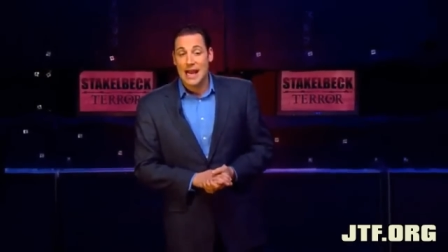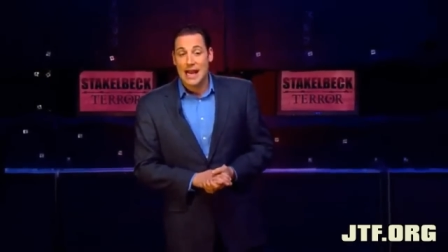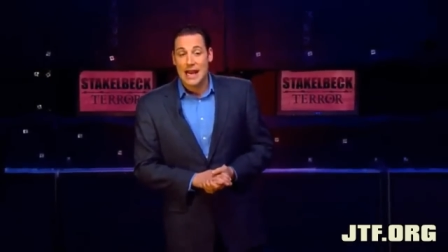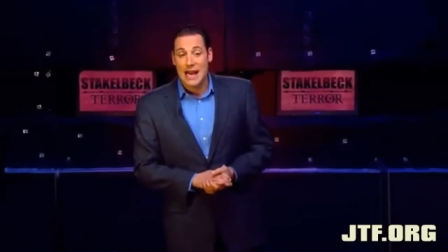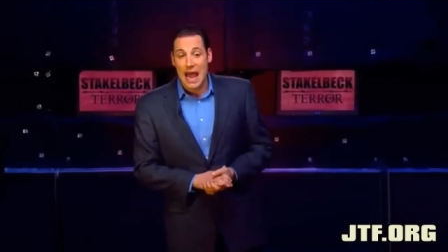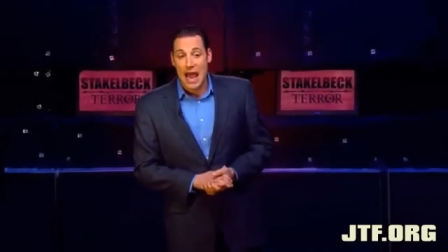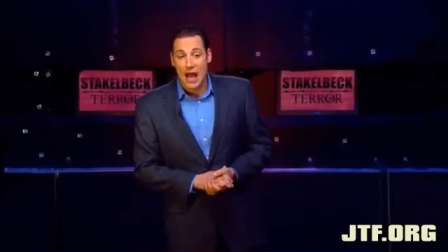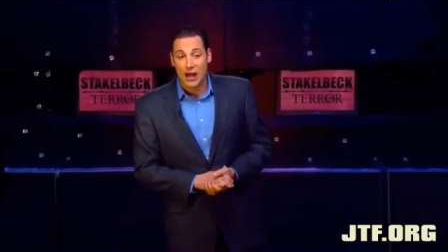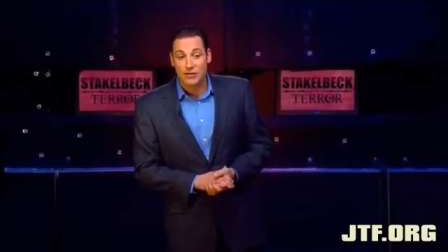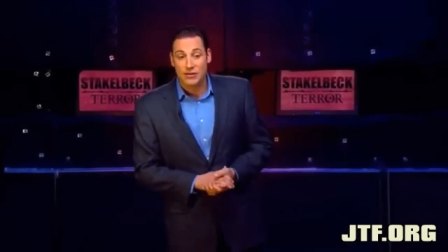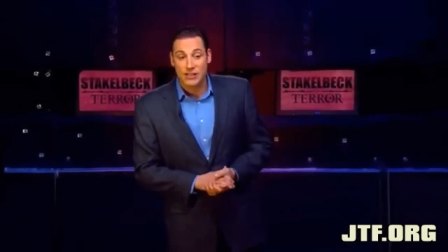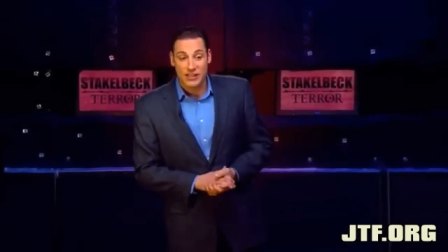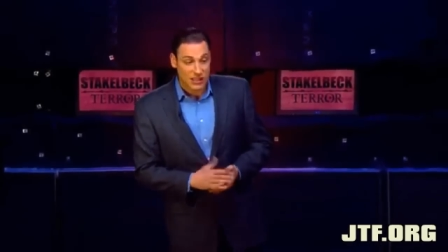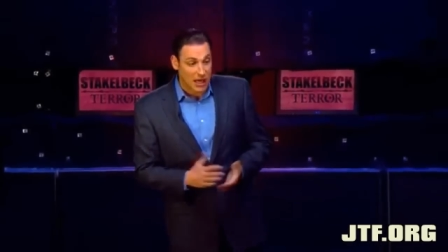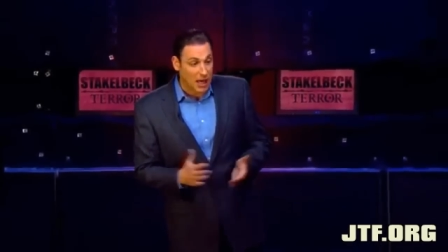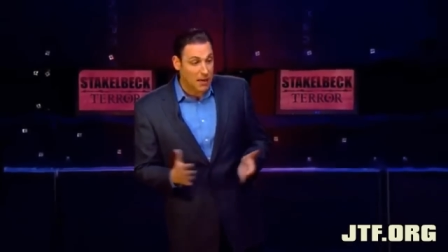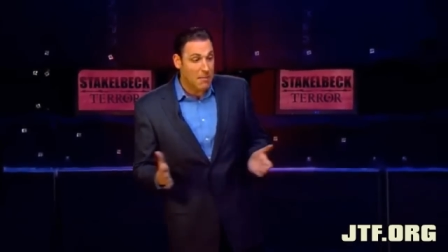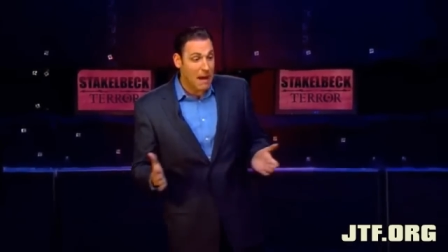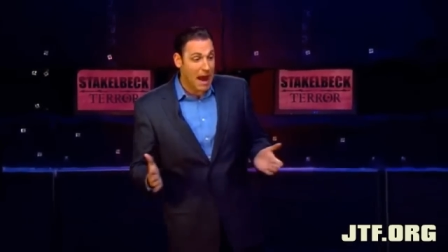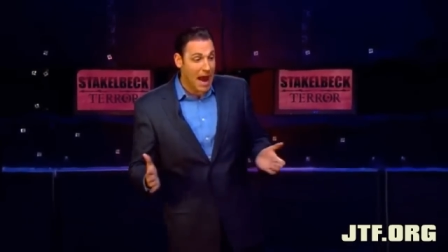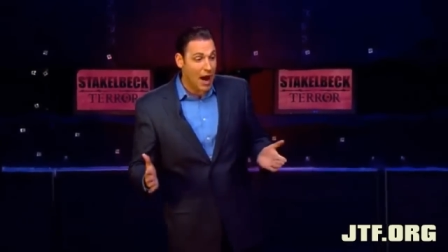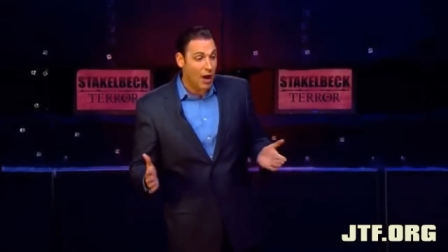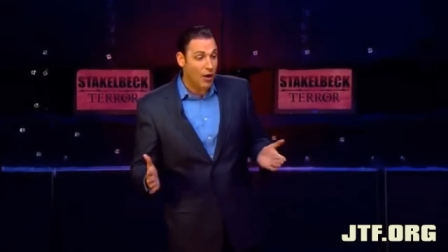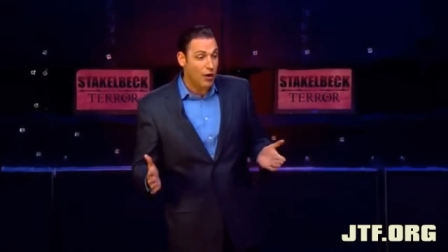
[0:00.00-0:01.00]
Now,
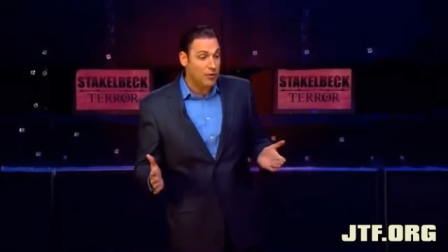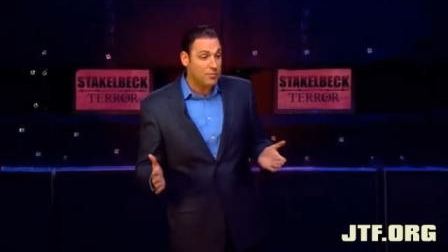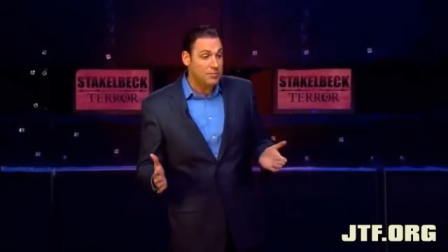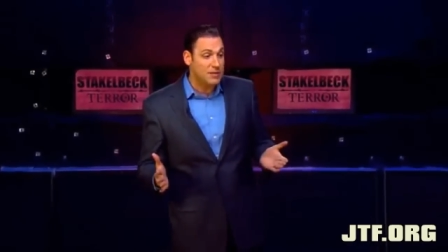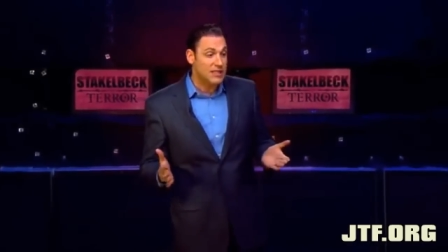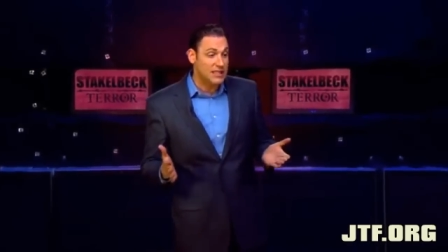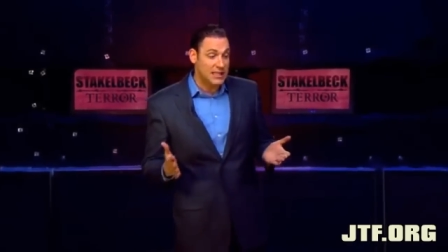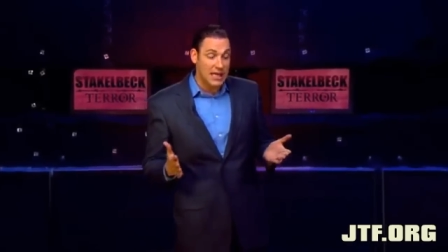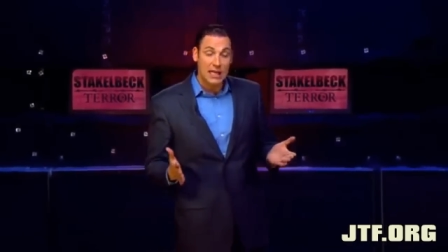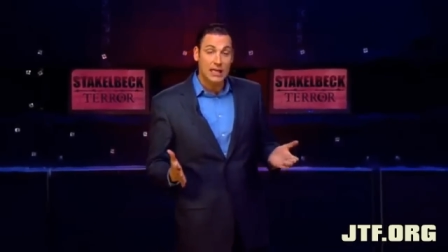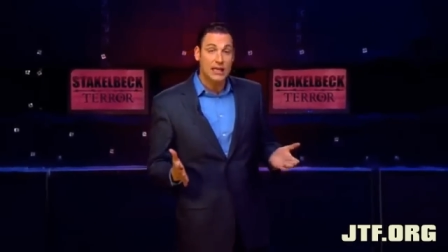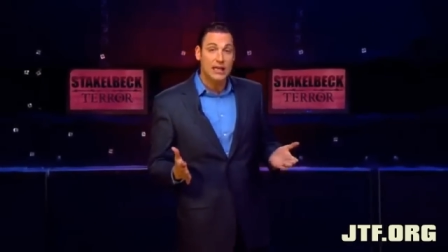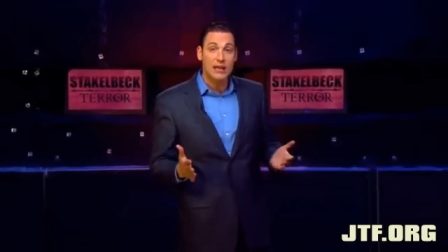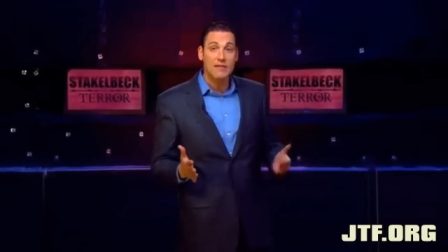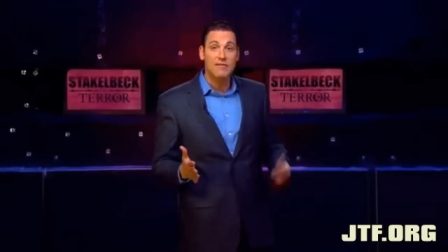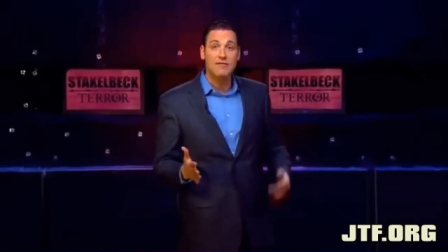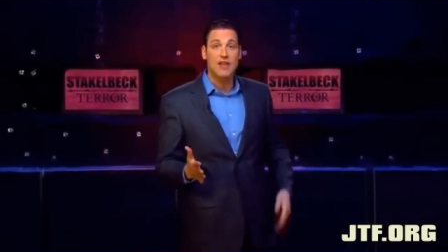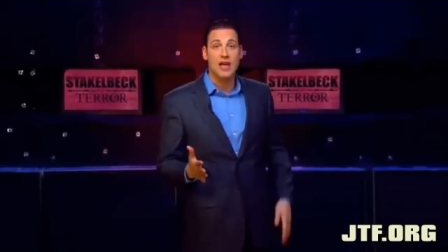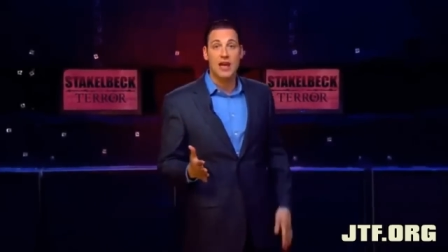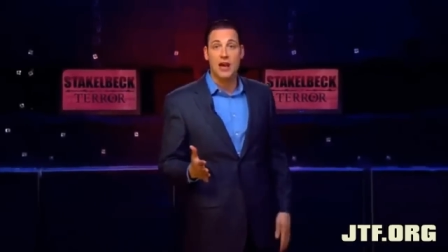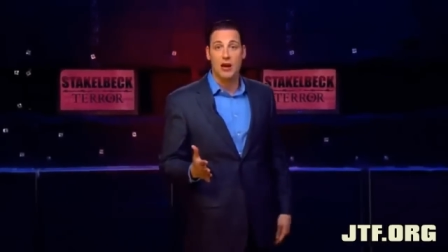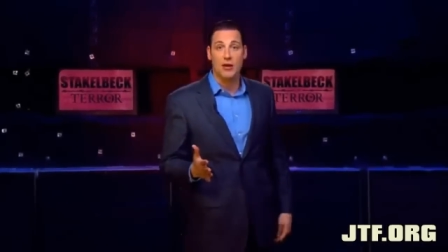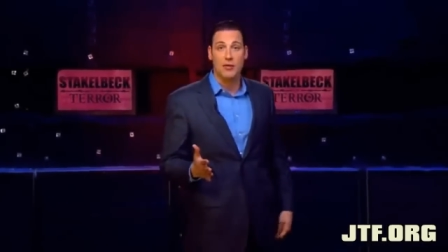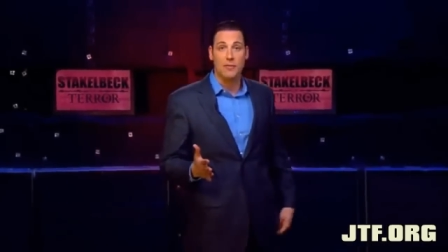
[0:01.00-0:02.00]
some Arabs did live
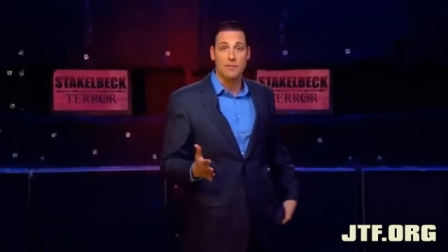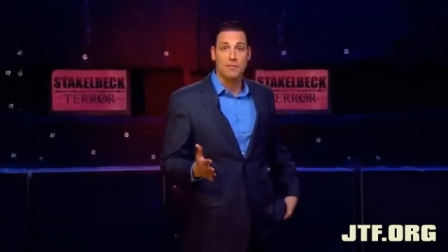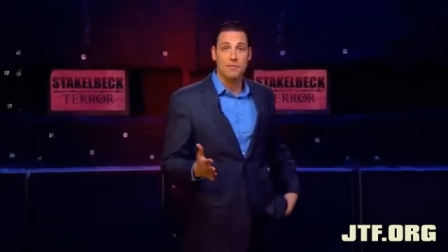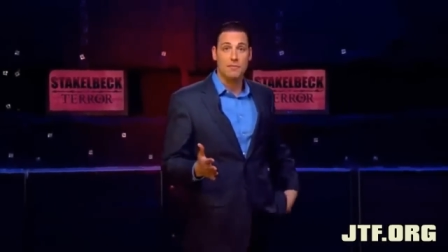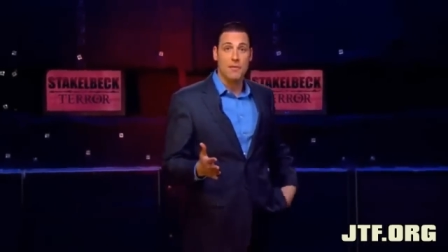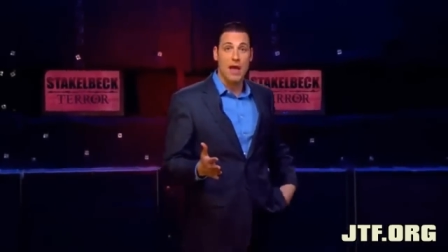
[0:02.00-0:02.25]
there,